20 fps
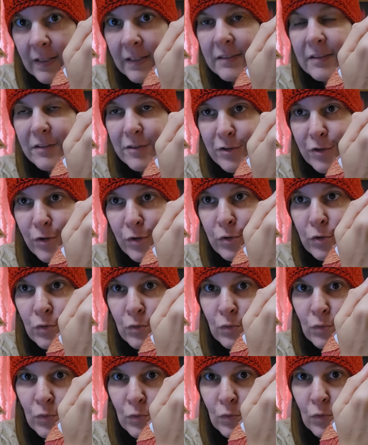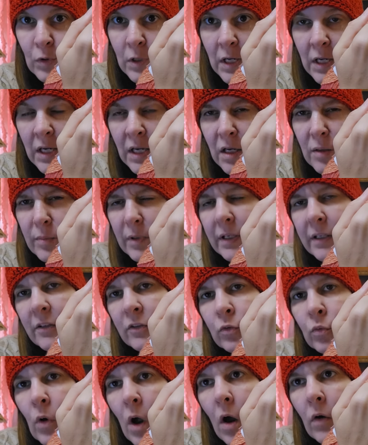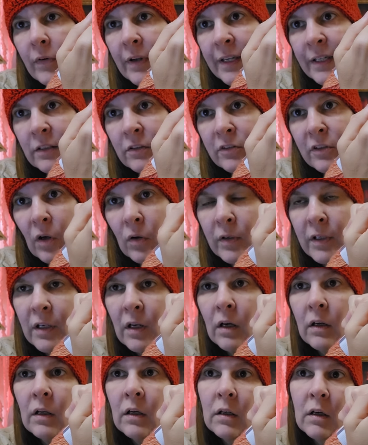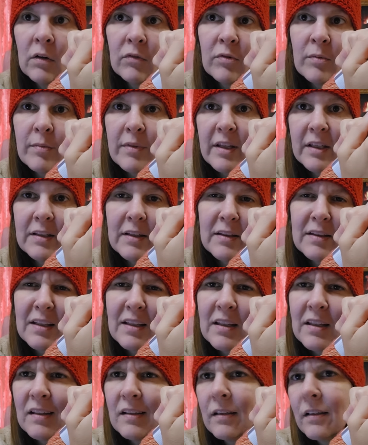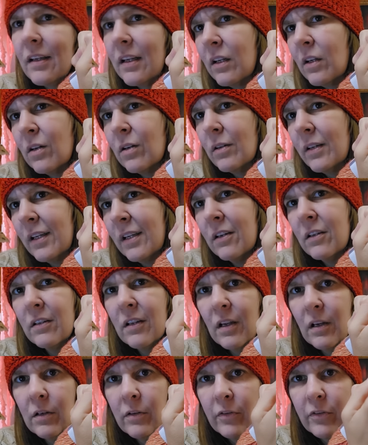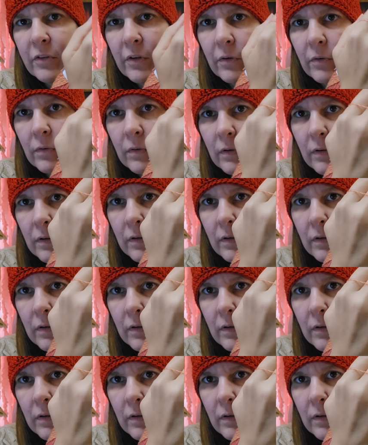that's a two. But it's roving, so, you know, it'll go from thick to thin, you know, here and there. So,